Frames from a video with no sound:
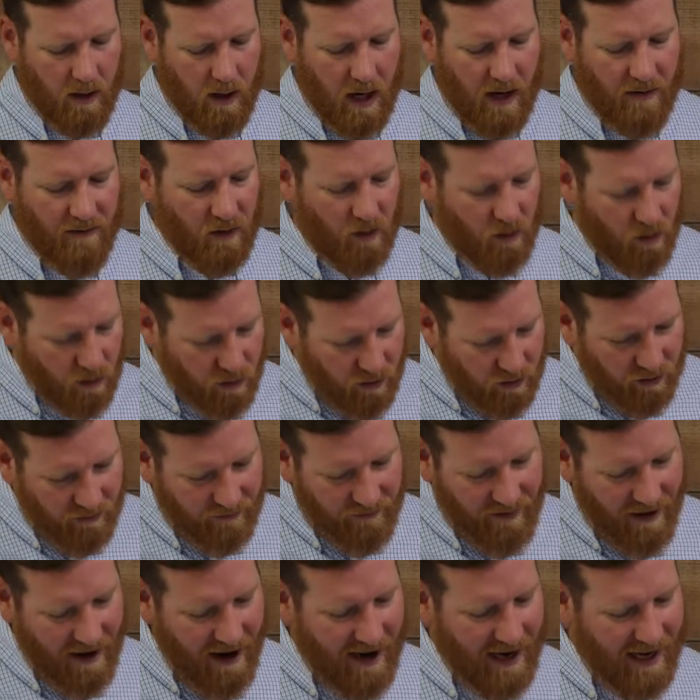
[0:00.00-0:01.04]
Have you
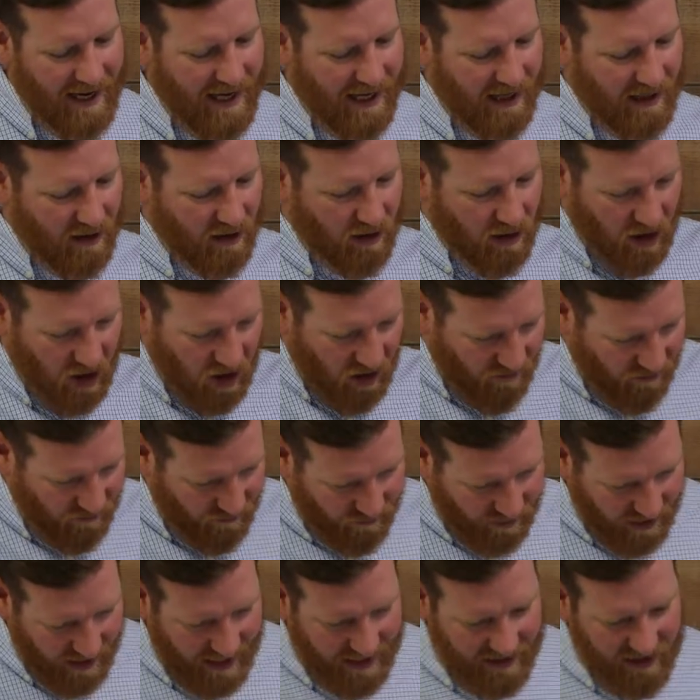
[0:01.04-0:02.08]
crucified
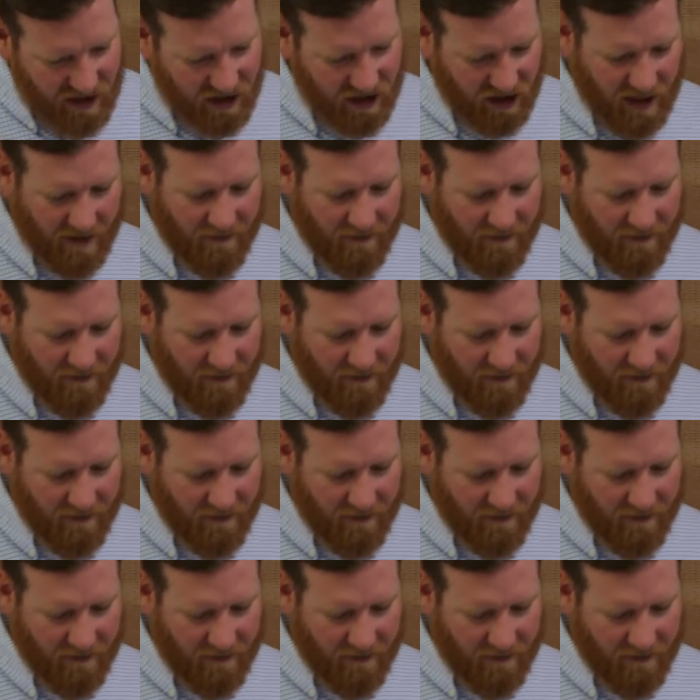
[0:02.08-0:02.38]
flesh?